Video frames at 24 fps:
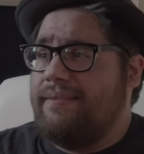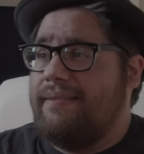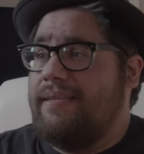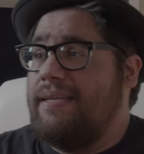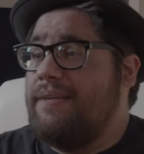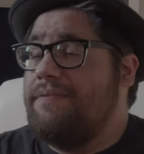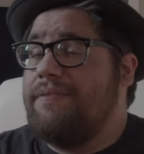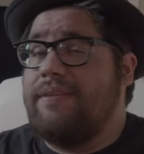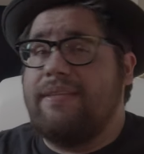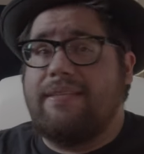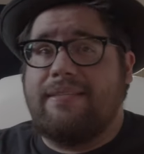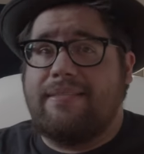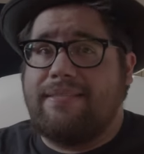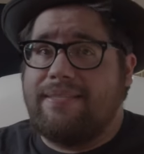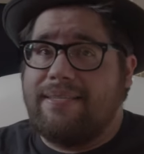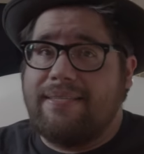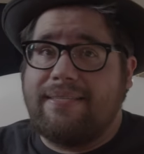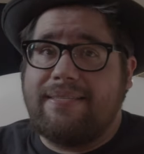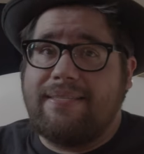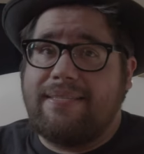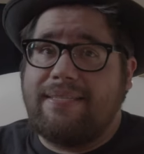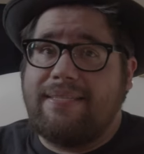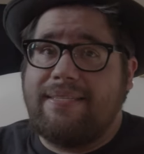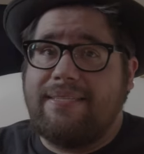even the
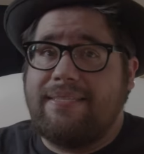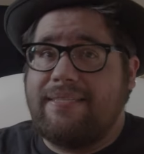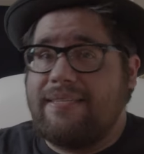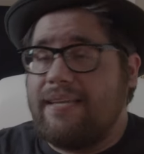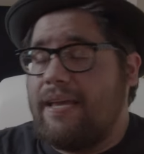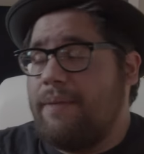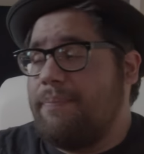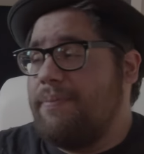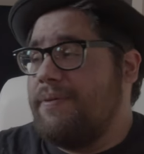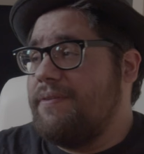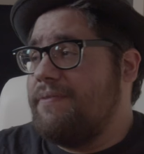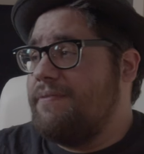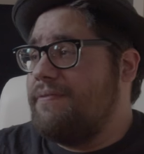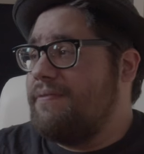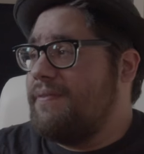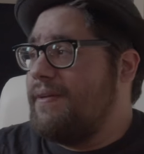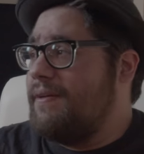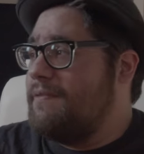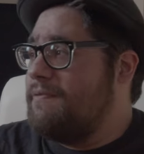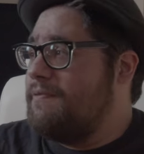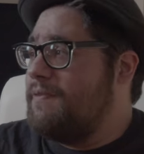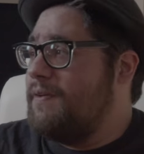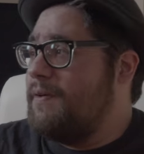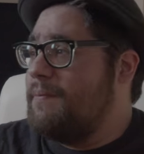60s type of,
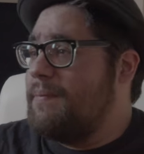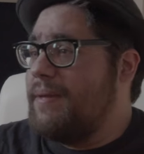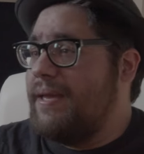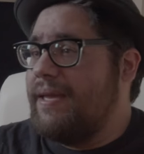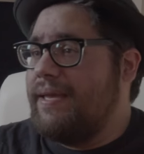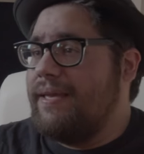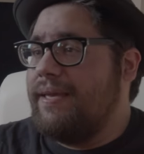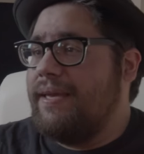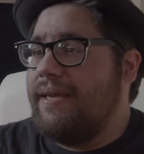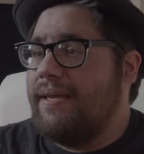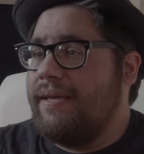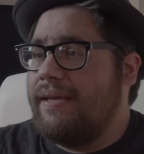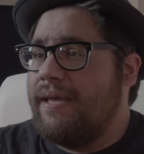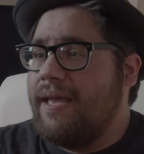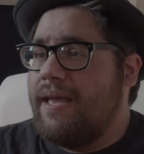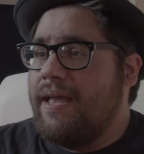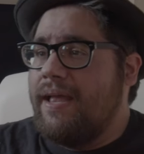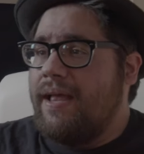of filmmaking.